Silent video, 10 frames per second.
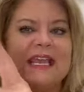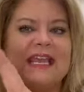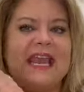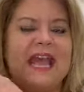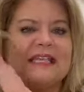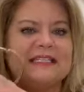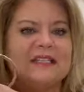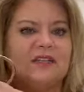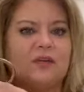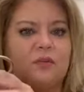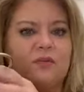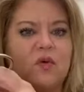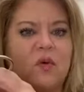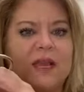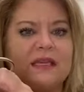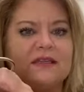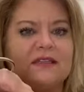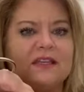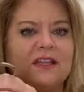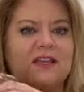it has the little point.
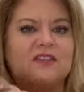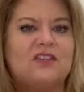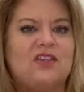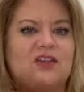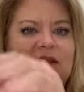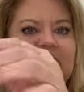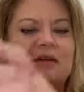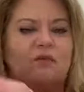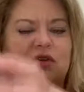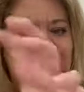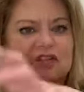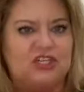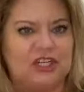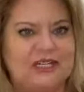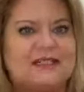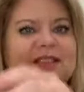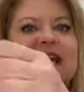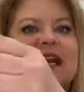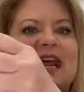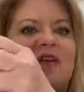So you can, once your cheese is
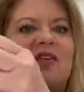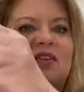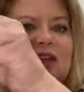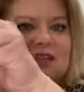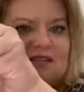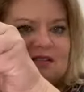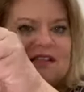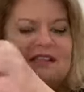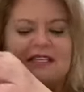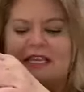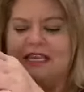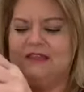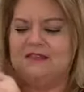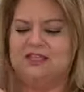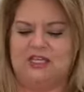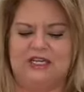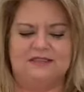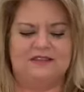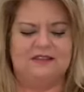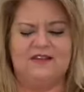laid out, you can stick it in the
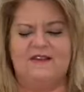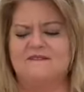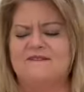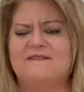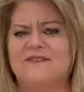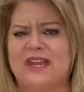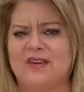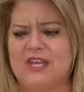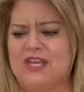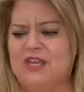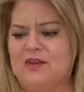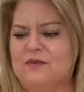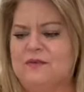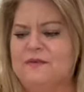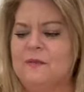cheese. Very cute.